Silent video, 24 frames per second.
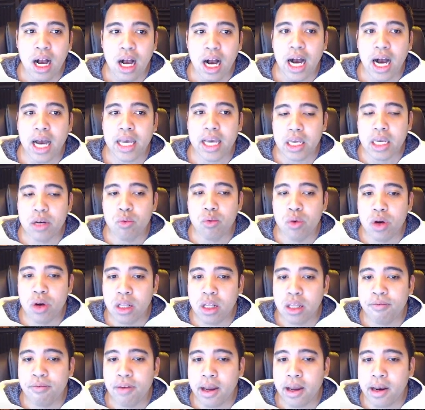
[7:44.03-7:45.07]
I can
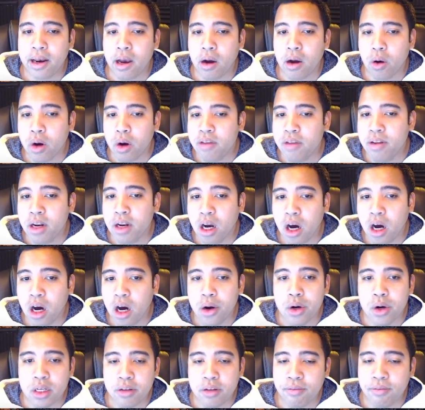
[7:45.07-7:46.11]
really find out, or even
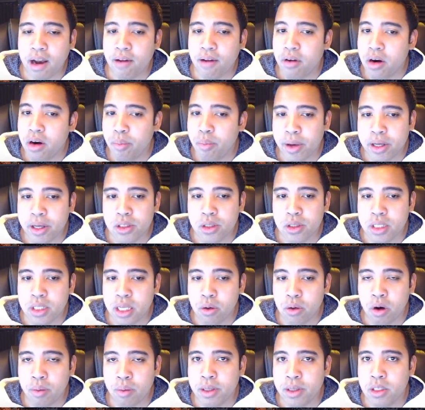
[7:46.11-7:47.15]
100 to 500 pixels,
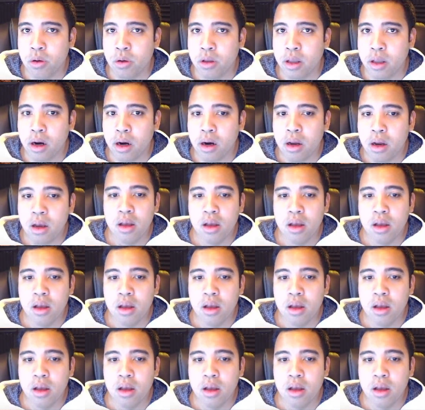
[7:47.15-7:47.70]
anywhere between there,